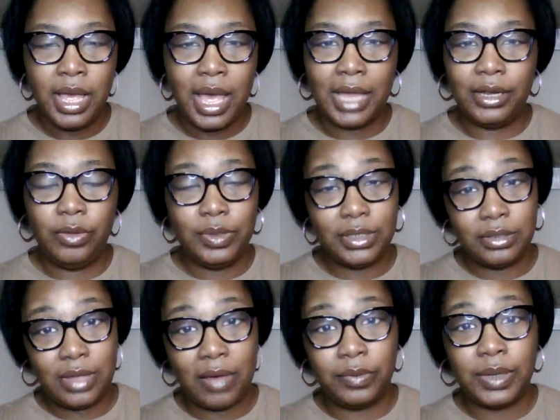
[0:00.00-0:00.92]
I know we still
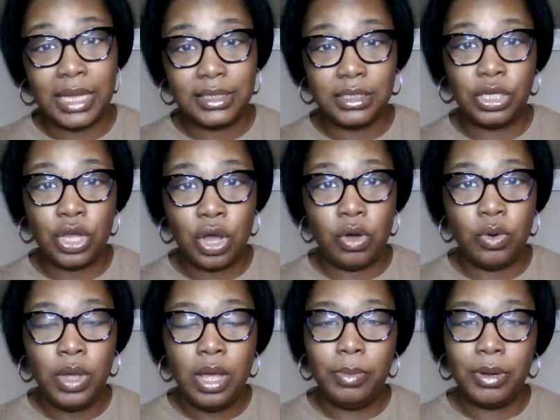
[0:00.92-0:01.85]
have a lot to go,
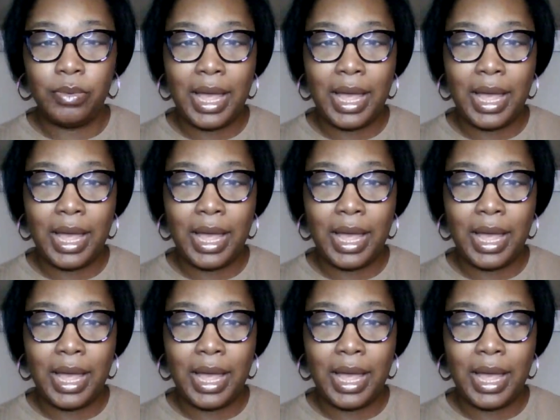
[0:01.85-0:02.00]
but